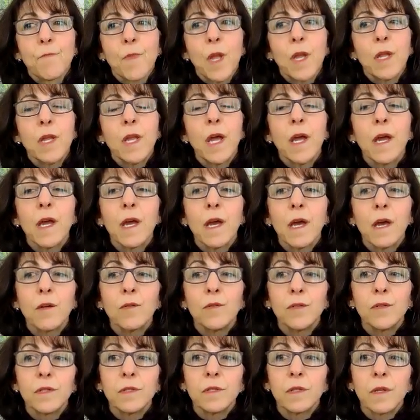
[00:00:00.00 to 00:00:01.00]
Yeah, I
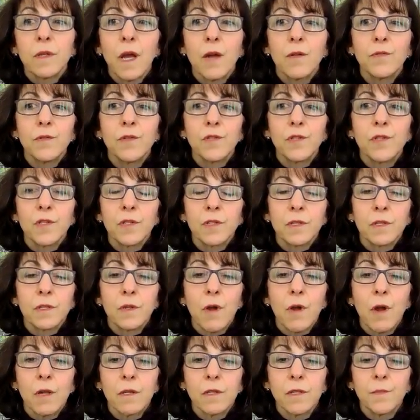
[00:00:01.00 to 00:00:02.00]
was just
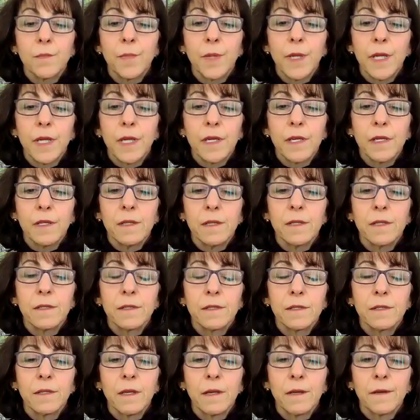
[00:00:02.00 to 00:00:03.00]
contemplating
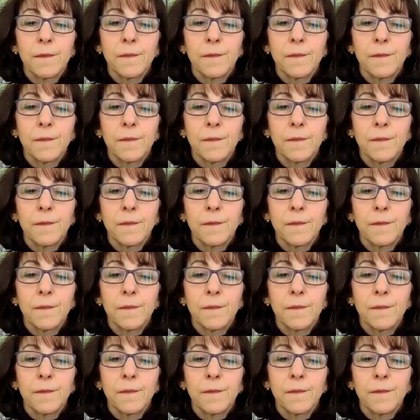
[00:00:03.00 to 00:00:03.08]
this.